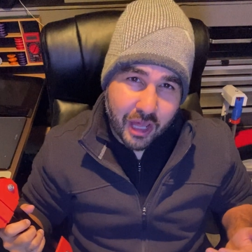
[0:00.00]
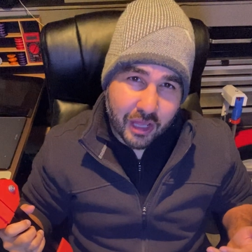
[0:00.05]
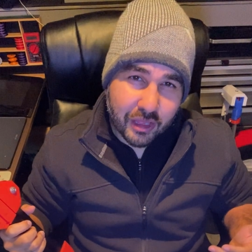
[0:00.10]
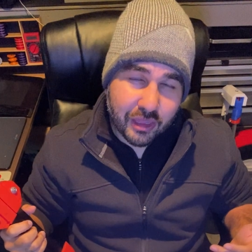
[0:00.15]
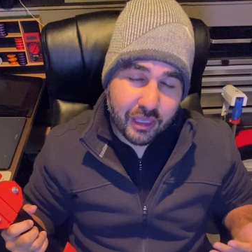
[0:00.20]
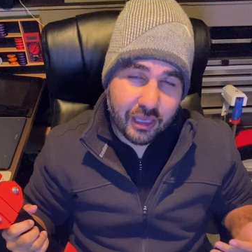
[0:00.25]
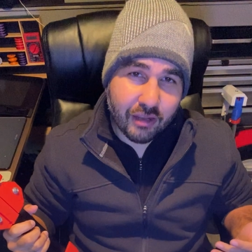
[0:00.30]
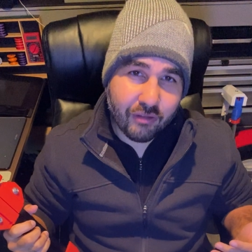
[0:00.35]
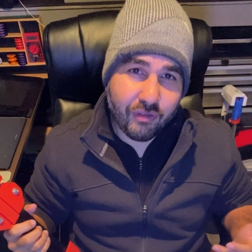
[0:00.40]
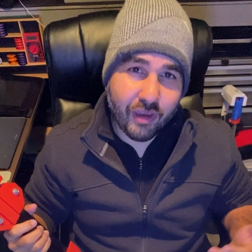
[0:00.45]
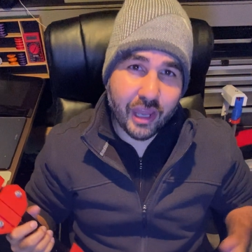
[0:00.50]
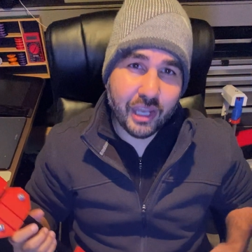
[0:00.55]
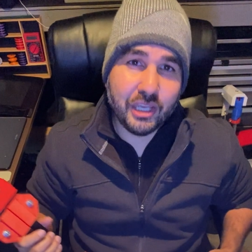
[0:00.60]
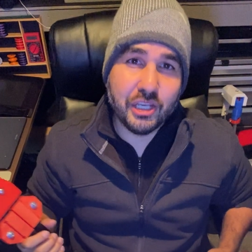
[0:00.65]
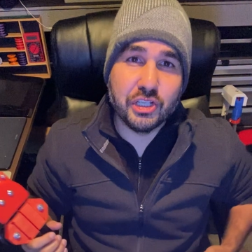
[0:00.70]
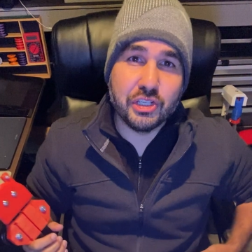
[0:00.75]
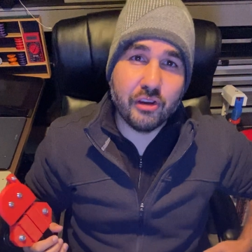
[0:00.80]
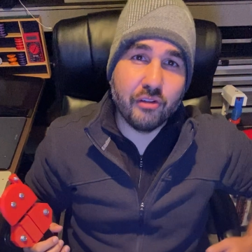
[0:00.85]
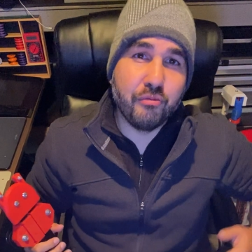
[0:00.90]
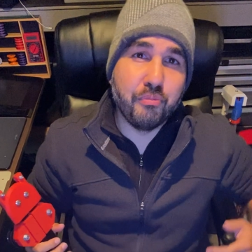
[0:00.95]
The
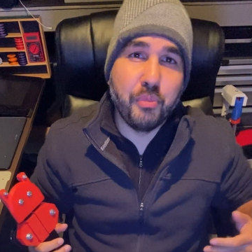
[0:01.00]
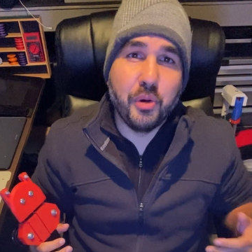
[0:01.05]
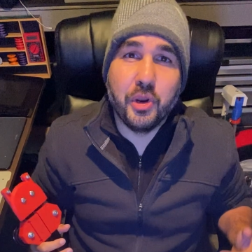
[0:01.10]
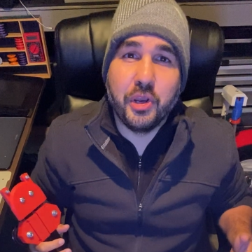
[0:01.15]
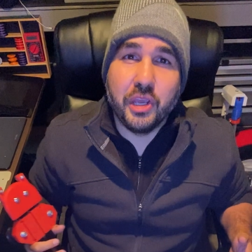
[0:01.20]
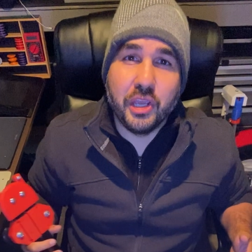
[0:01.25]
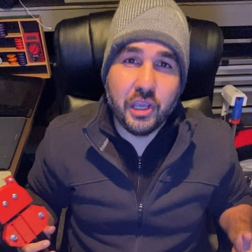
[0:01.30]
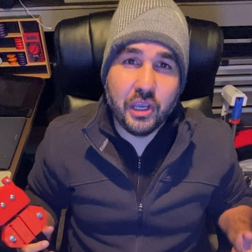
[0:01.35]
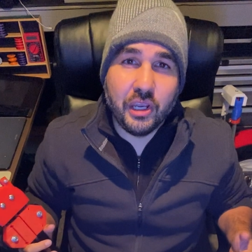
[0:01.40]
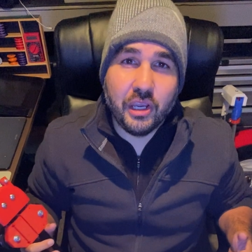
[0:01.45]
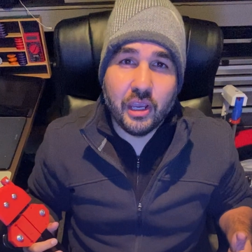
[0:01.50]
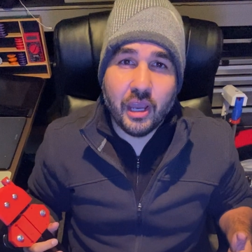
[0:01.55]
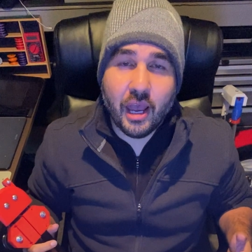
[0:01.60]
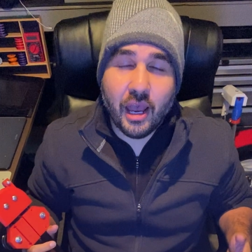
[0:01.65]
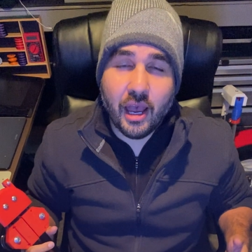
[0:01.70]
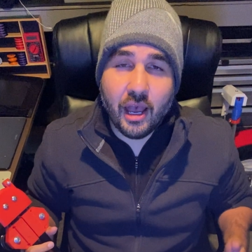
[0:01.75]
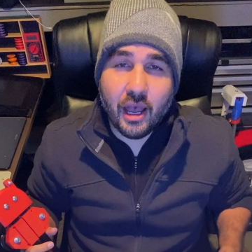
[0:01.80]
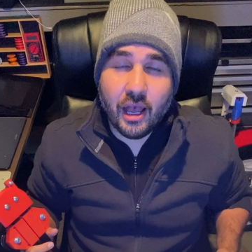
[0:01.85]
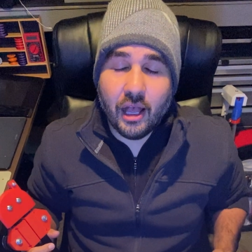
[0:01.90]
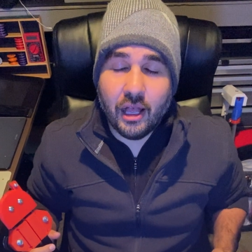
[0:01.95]
advantage of putting
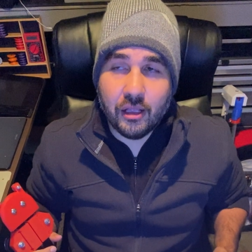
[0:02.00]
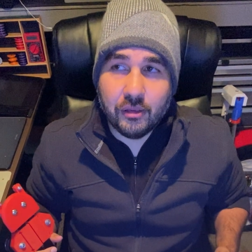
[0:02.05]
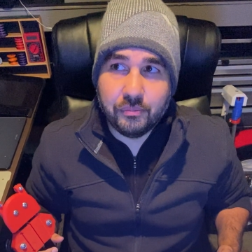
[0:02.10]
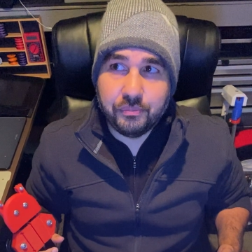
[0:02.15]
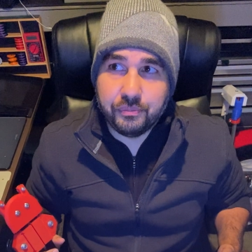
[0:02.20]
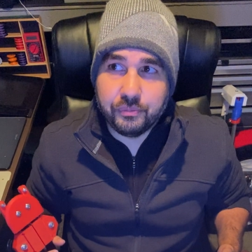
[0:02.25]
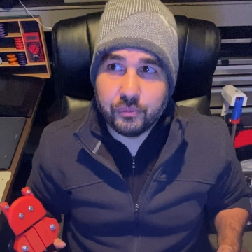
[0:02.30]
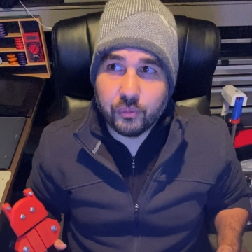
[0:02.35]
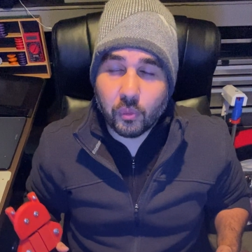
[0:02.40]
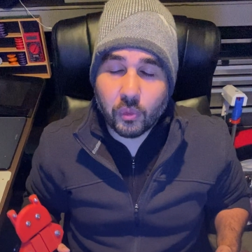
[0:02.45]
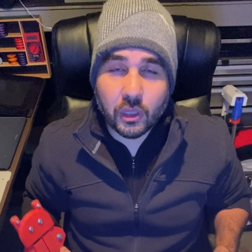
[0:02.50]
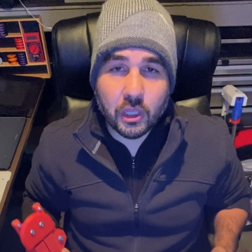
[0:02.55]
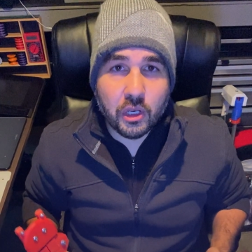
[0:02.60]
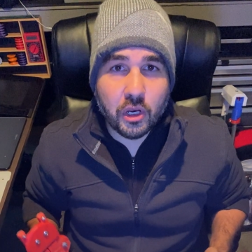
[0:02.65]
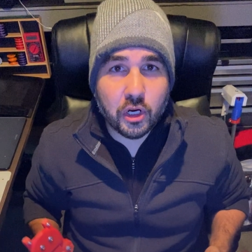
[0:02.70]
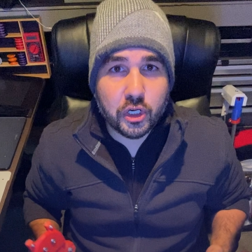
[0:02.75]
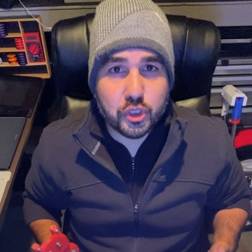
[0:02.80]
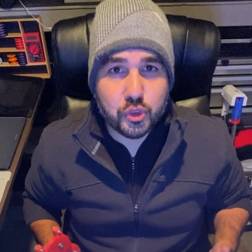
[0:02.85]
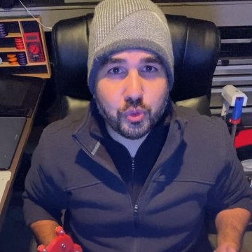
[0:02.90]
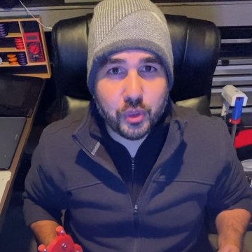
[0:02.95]
an
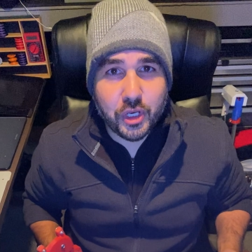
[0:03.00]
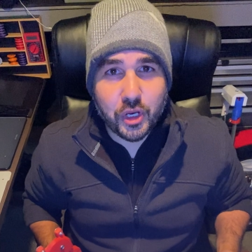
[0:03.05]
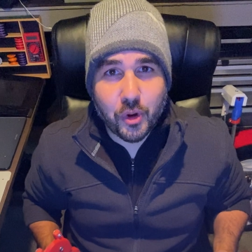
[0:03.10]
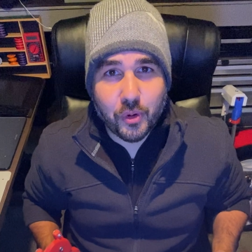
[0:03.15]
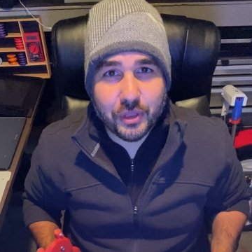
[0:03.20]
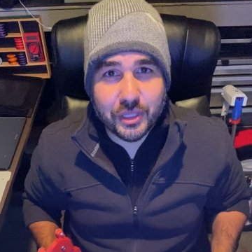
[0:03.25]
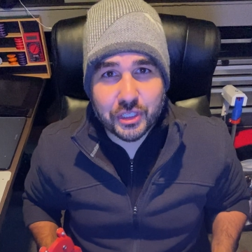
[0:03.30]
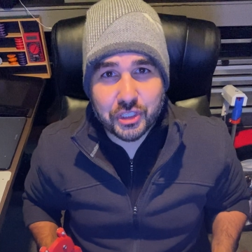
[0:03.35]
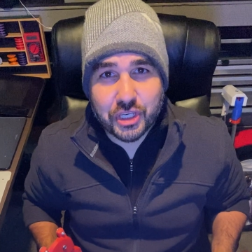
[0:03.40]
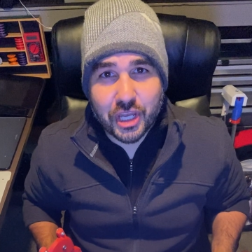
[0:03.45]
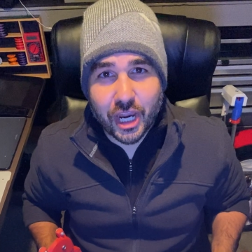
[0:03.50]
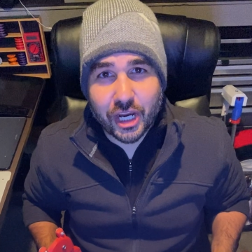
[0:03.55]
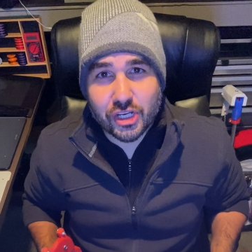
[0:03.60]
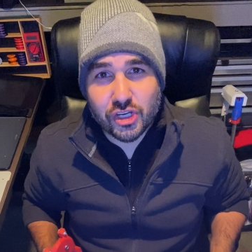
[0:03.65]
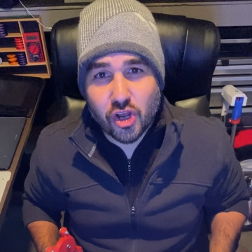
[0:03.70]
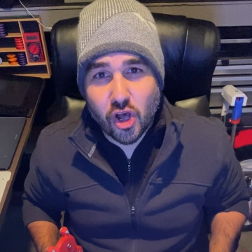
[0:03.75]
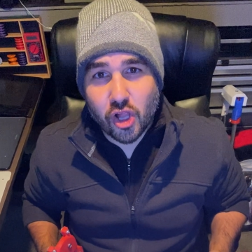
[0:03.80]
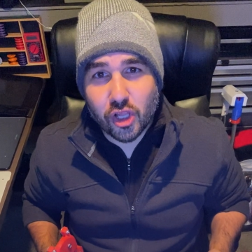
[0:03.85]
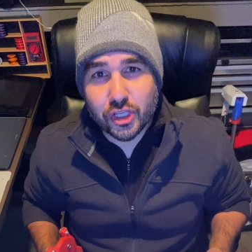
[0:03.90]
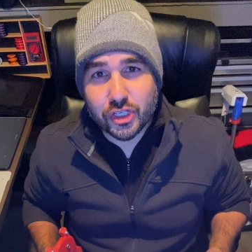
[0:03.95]
Arduino in this
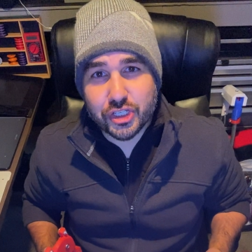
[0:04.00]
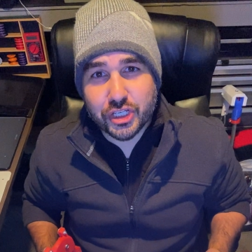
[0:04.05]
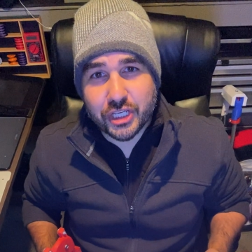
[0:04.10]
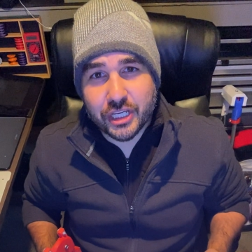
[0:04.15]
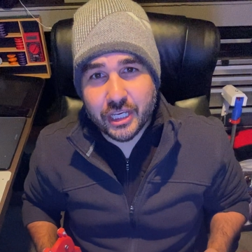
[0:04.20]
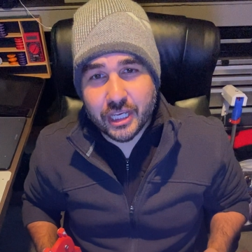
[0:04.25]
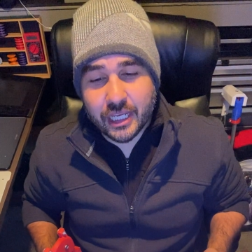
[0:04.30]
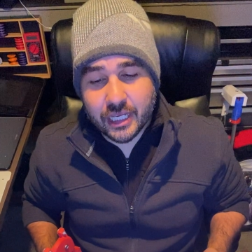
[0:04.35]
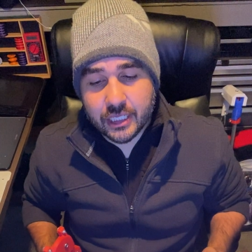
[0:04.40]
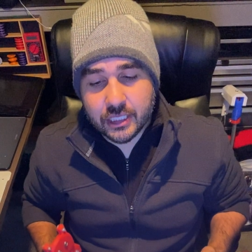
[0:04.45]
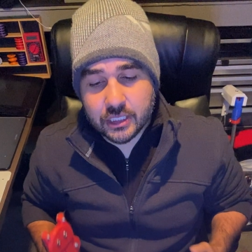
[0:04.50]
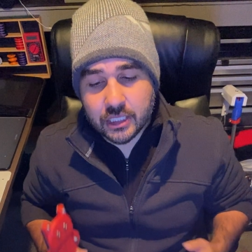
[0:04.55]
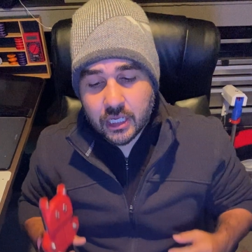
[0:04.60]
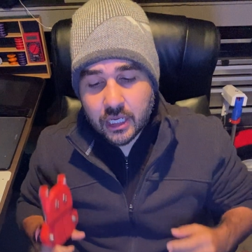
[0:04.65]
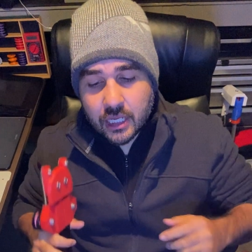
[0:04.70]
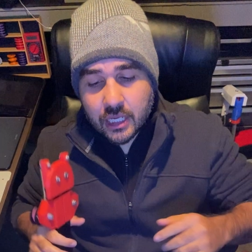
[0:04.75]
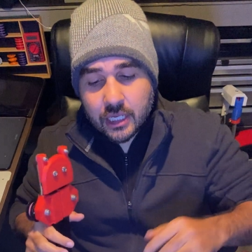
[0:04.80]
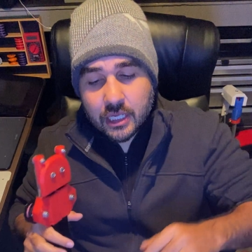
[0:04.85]
technology is,